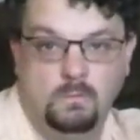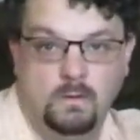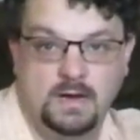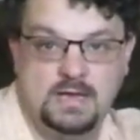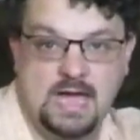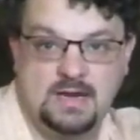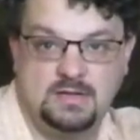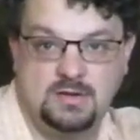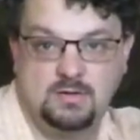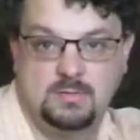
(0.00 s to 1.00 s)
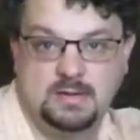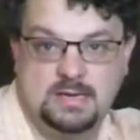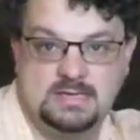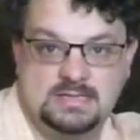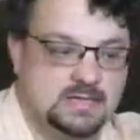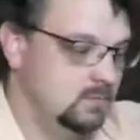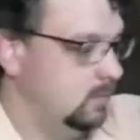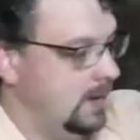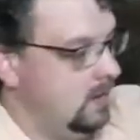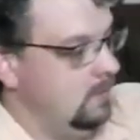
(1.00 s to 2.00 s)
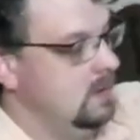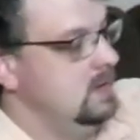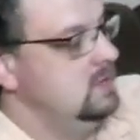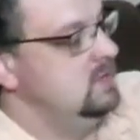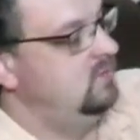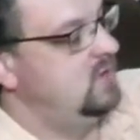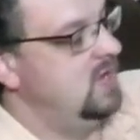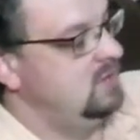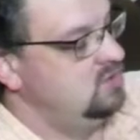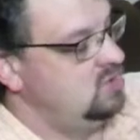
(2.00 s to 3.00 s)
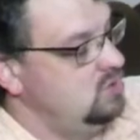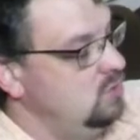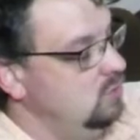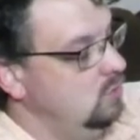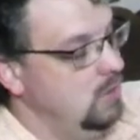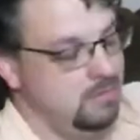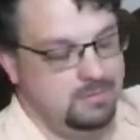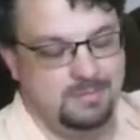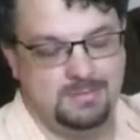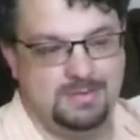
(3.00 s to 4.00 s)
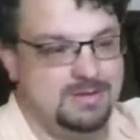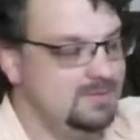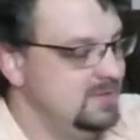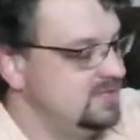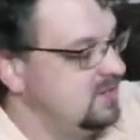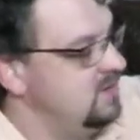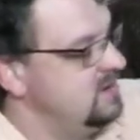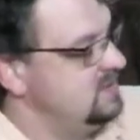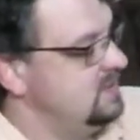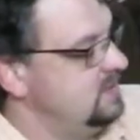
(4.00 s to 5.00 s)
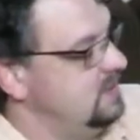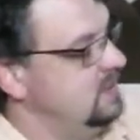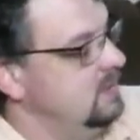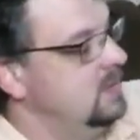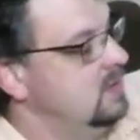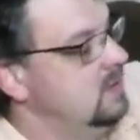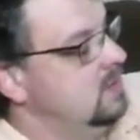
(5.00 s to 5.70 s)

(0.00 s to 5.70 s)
What do you got to do to release it? Well, you've got to do this crazy thing.